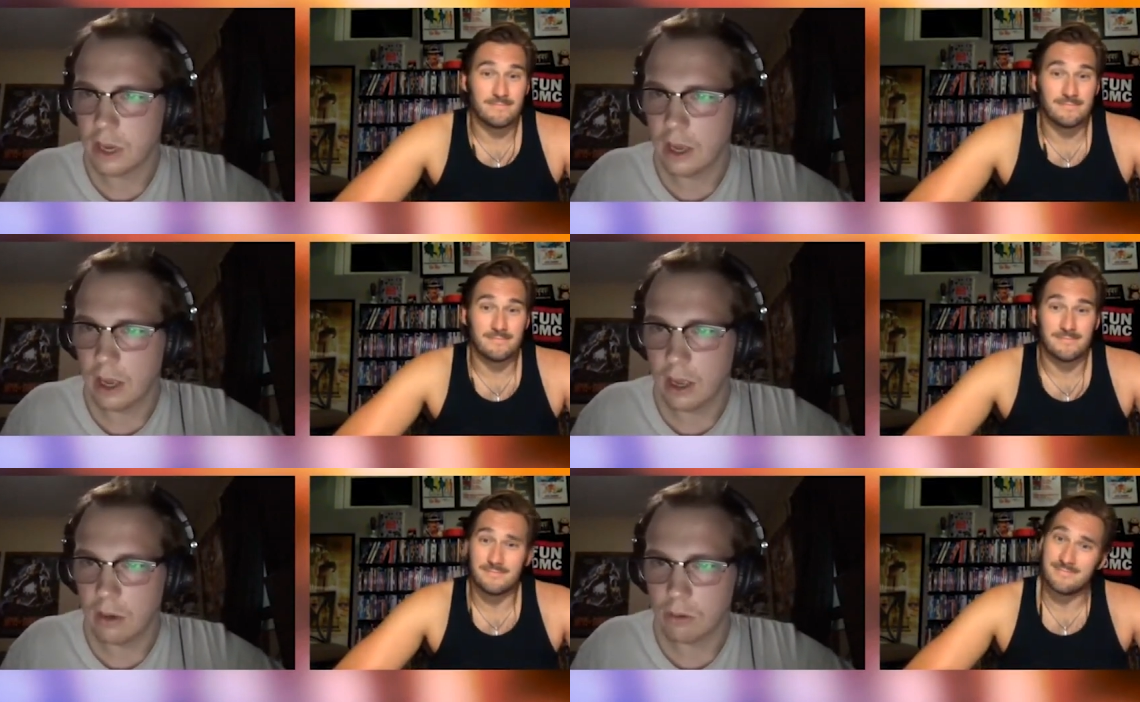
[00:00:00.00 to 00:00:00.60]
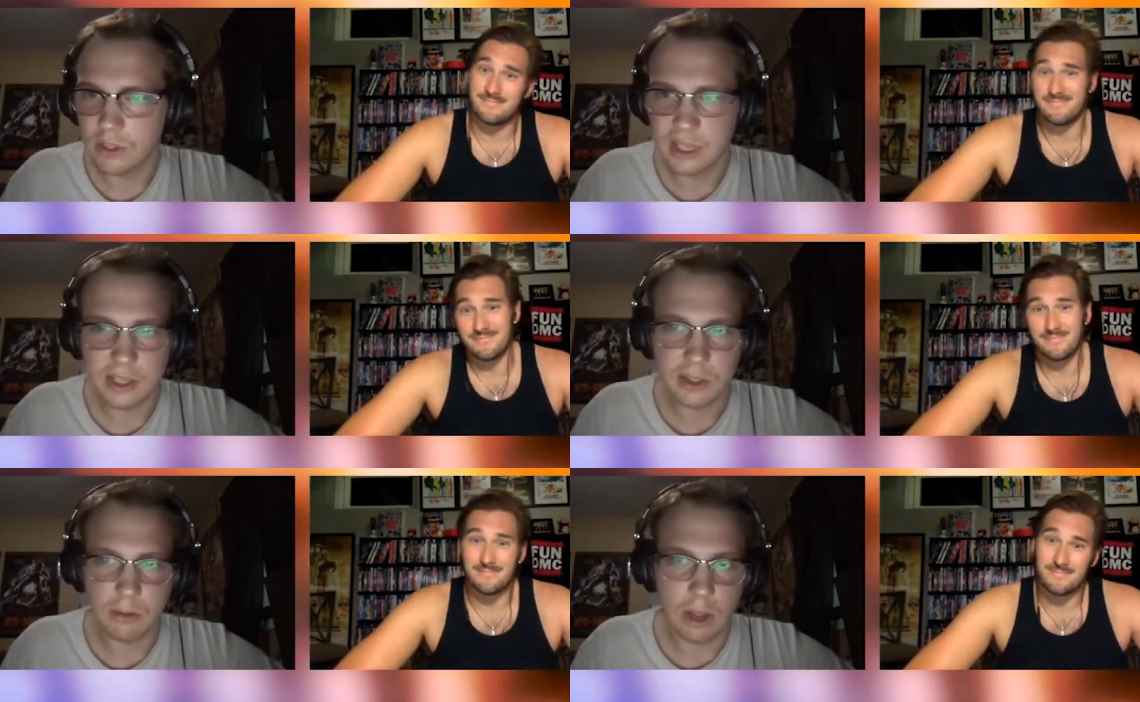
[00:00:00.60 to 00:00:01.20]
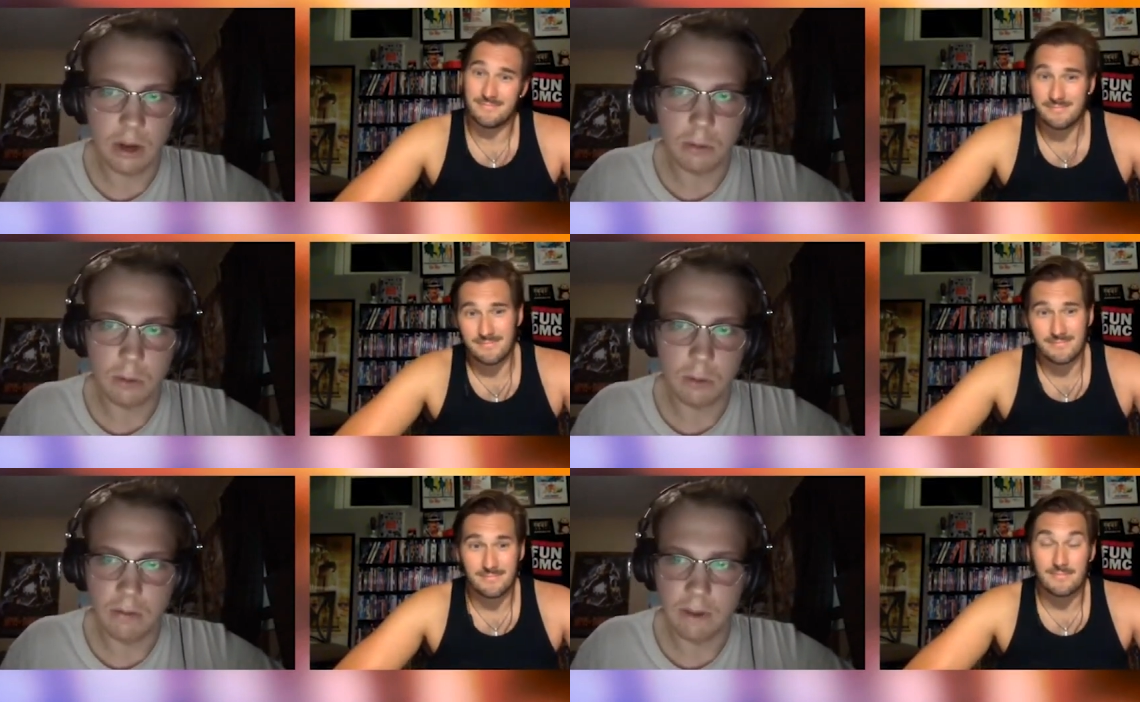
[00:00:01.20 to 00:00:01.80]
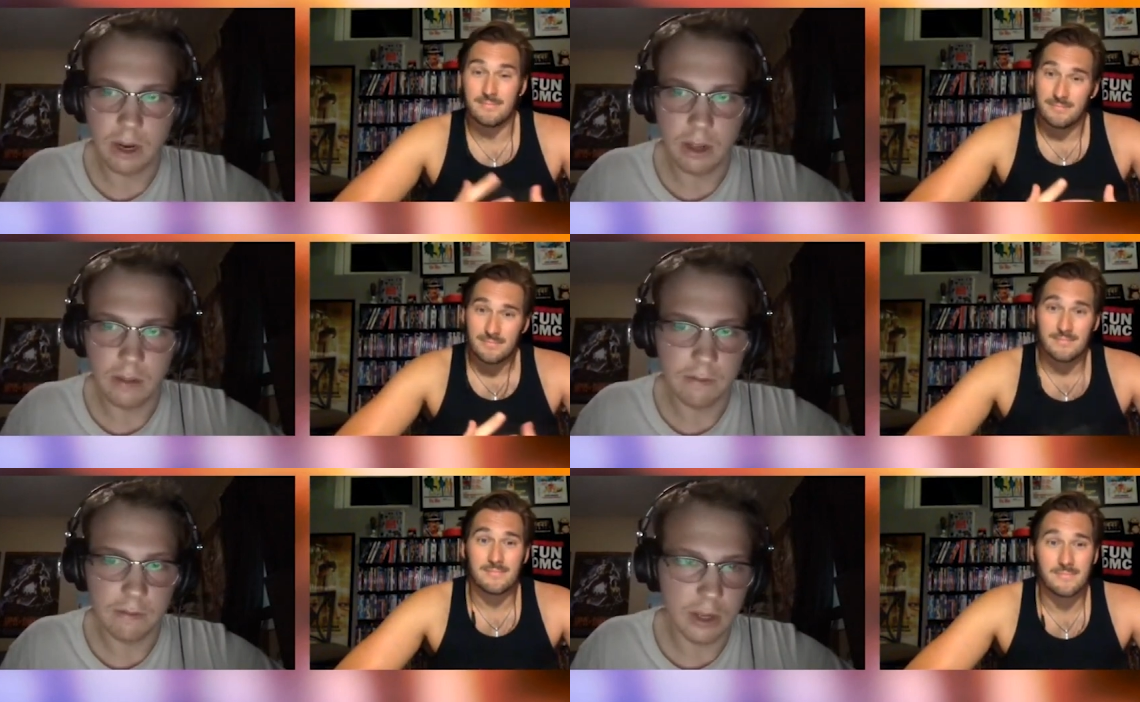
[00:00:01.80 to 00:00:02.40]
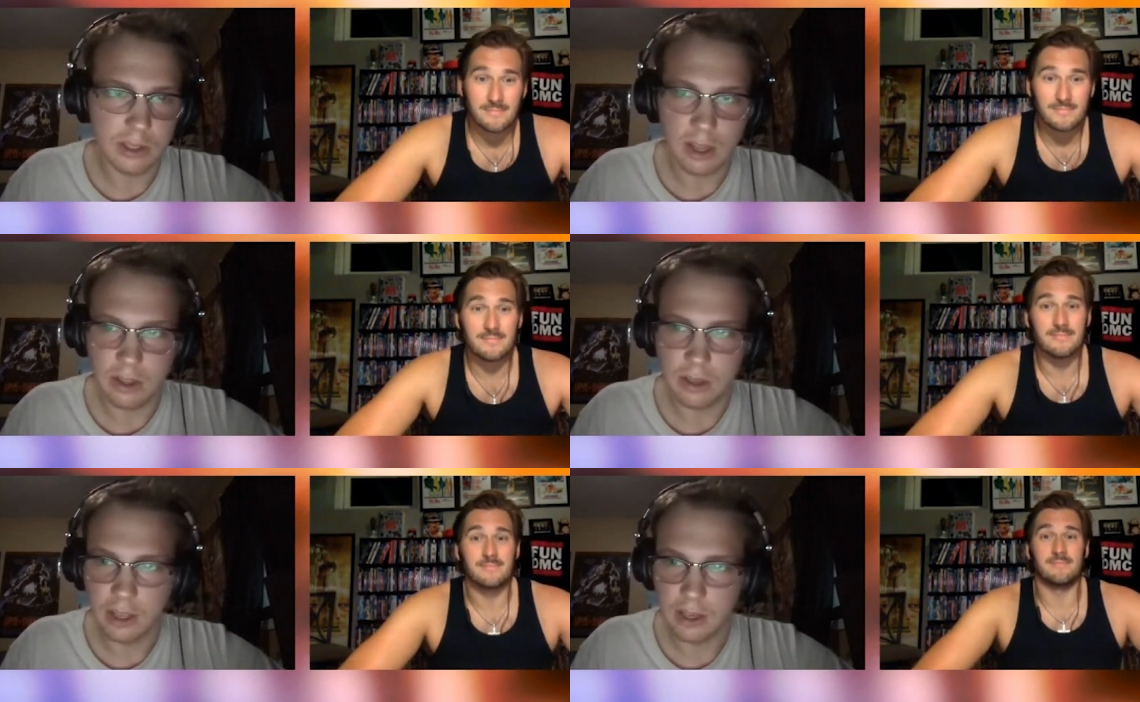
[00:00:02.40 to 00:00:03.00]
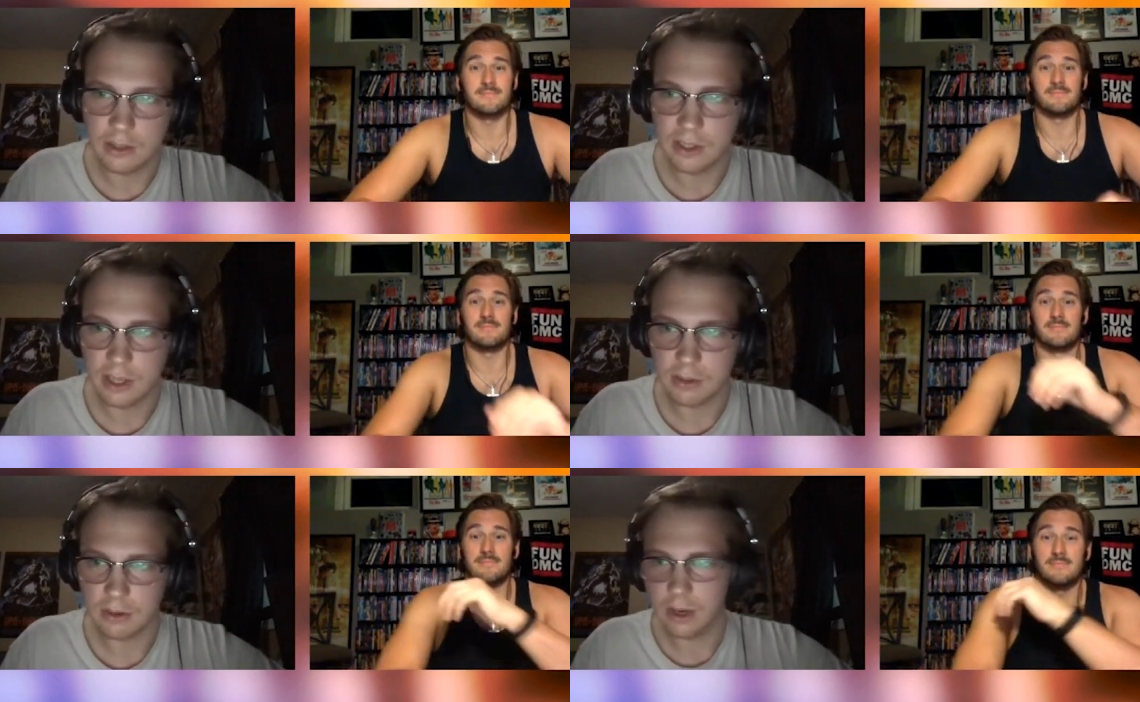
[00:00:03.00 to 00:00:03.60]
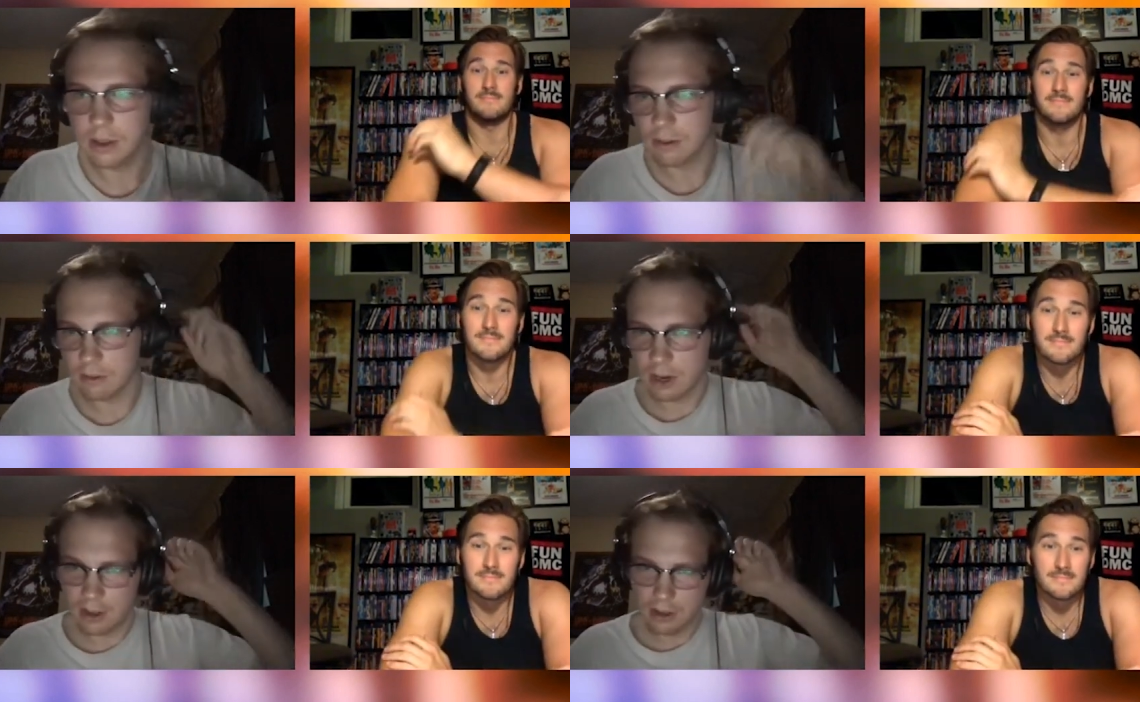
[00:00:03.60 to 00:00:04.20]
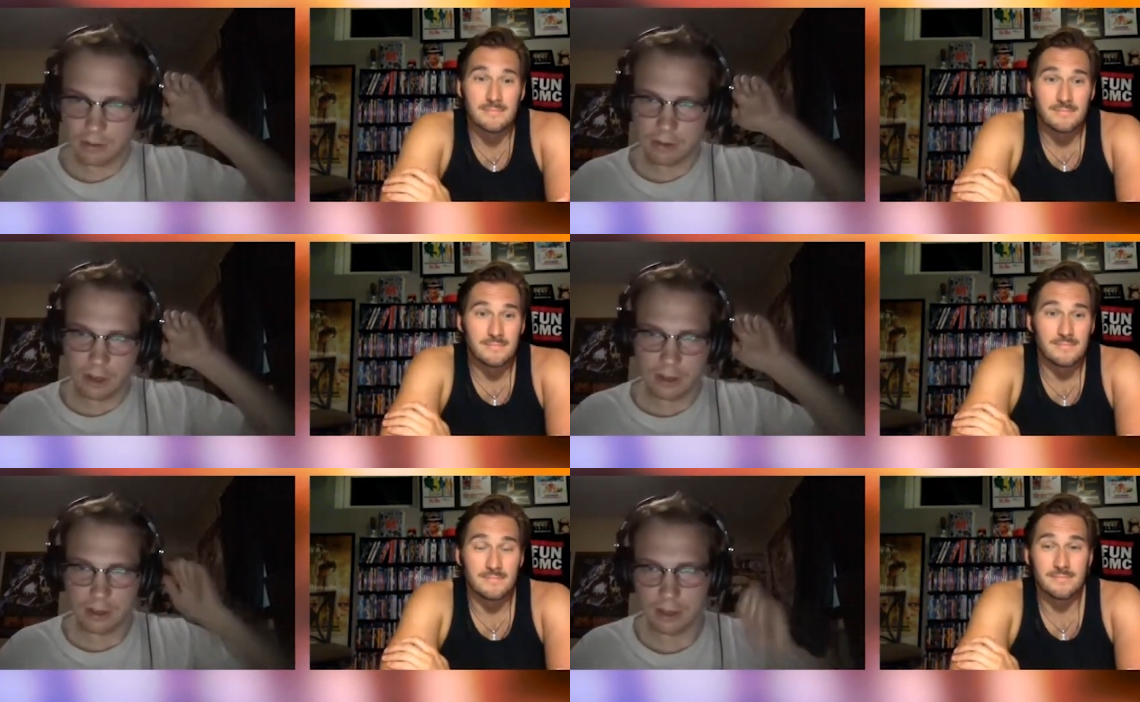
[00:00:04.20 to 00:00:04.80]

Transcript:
Speaker 1: Uh, six in round number one, very very solid. Like six right right out the front.